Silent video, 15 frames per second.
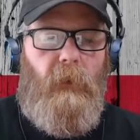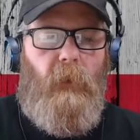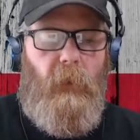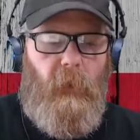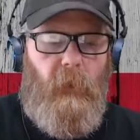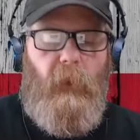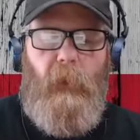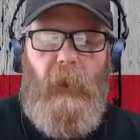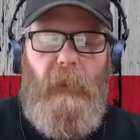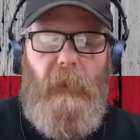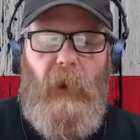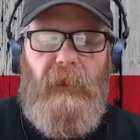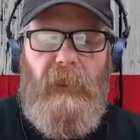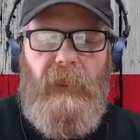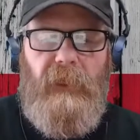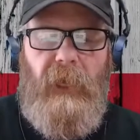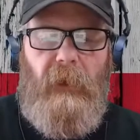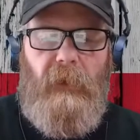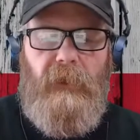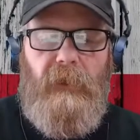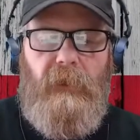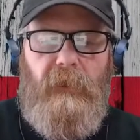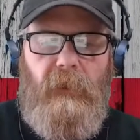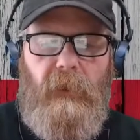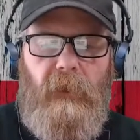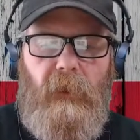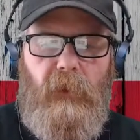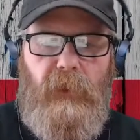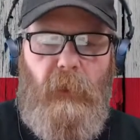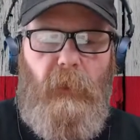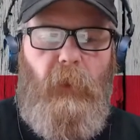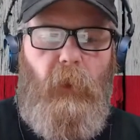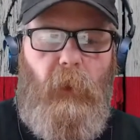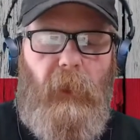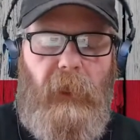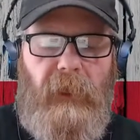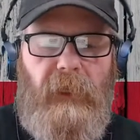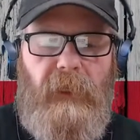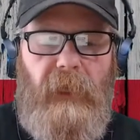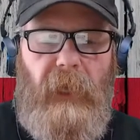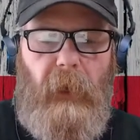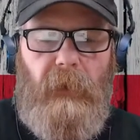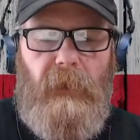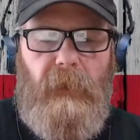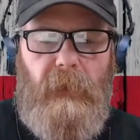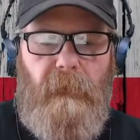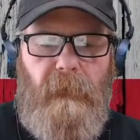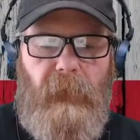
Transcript: when we bought this house, there's a pool at this house.